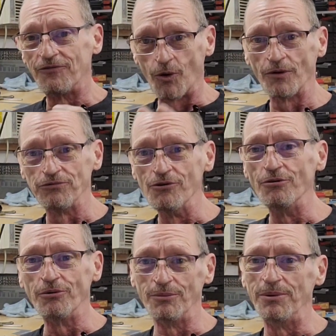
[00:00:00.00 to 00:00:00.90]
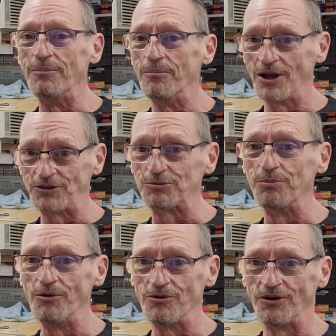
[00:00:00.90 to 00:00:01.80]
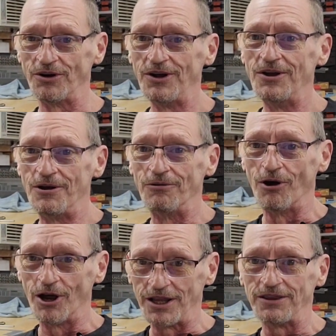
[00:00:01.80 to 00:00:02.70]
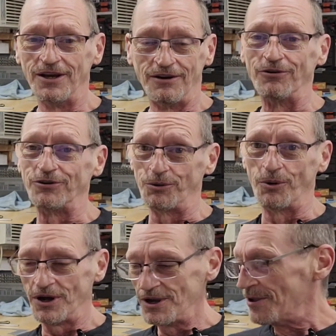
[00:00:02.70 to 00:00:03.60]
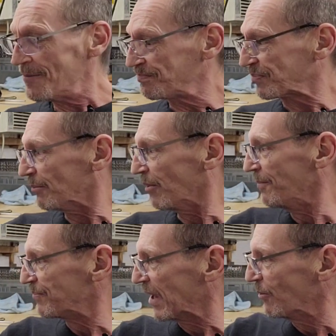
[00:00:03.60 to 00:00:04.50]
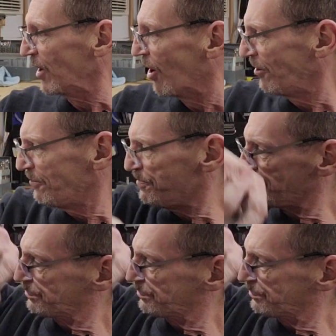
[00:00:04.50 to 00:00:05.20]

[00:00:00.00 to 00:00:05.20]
4-flute would have been much smoother running for sure. But here we are.